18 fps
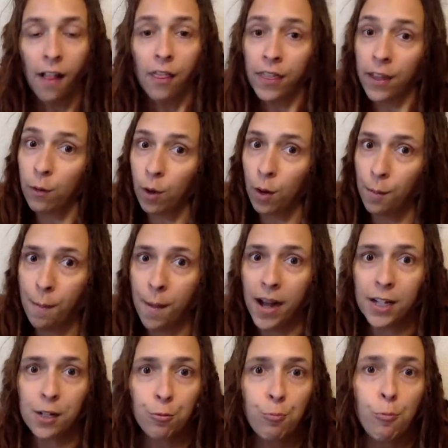They were
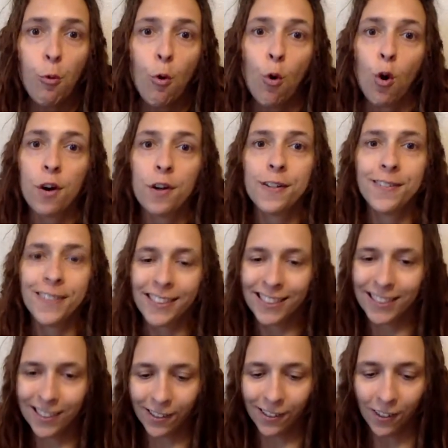much more
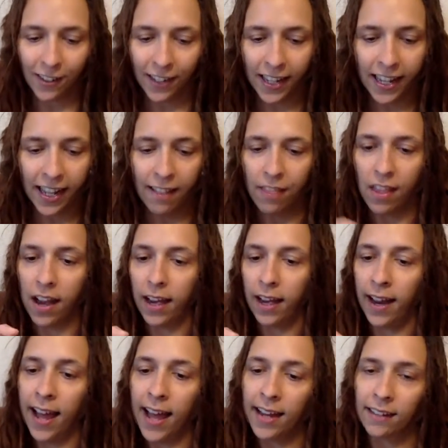sturdy, and they
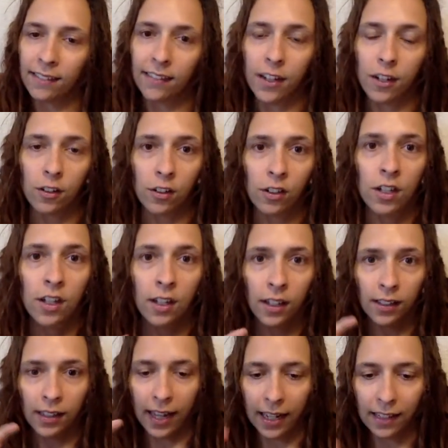had a little,
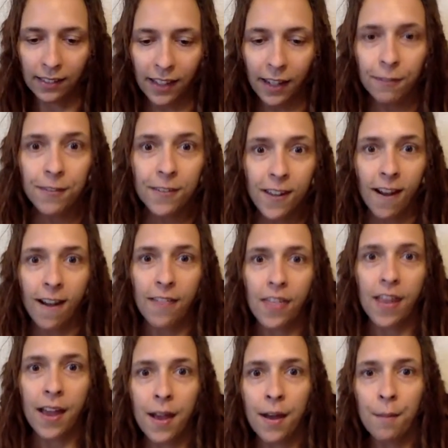lift on
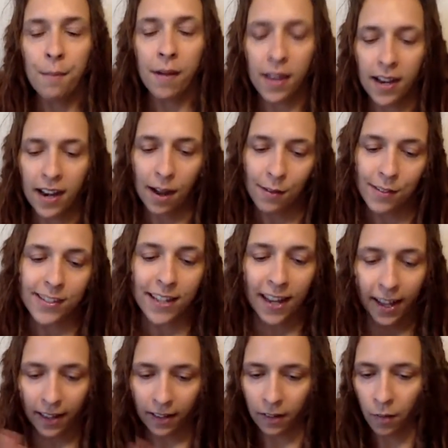them, and I was
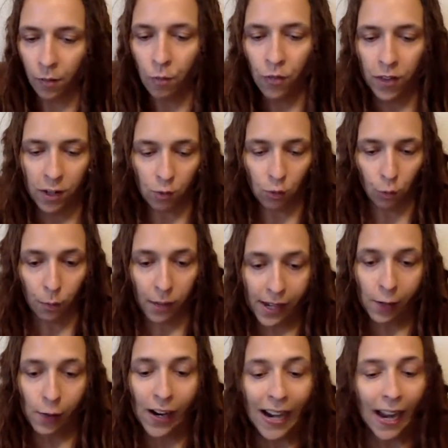like, these will
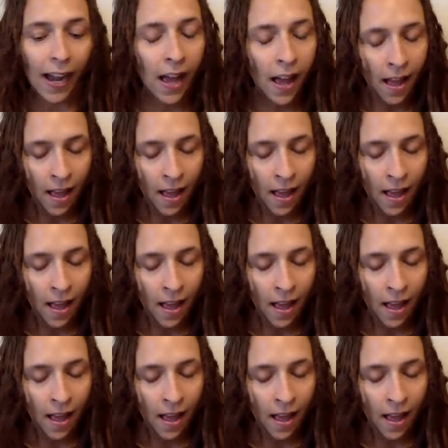be great.